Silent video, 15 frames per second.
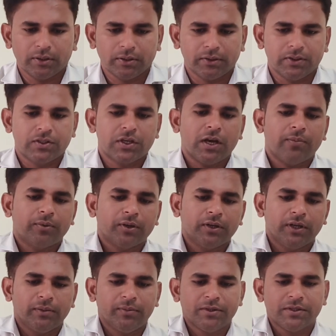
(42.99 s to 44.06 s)
The chapter
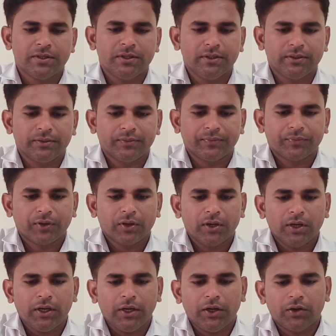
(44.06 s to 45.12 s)
name is
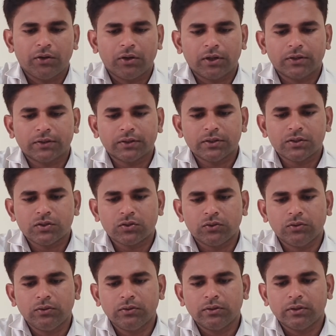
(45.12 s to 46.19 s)
Introduction
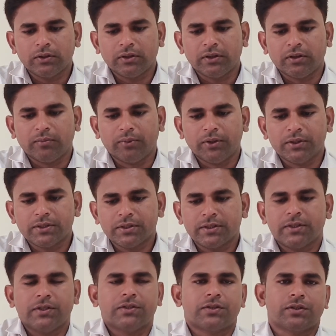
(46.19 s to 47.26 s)
to Numbers
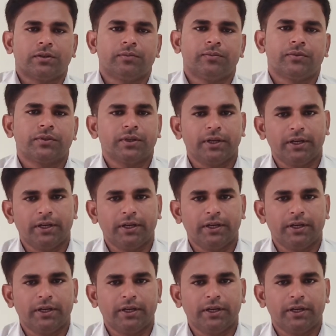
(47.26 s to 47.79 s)
Systems.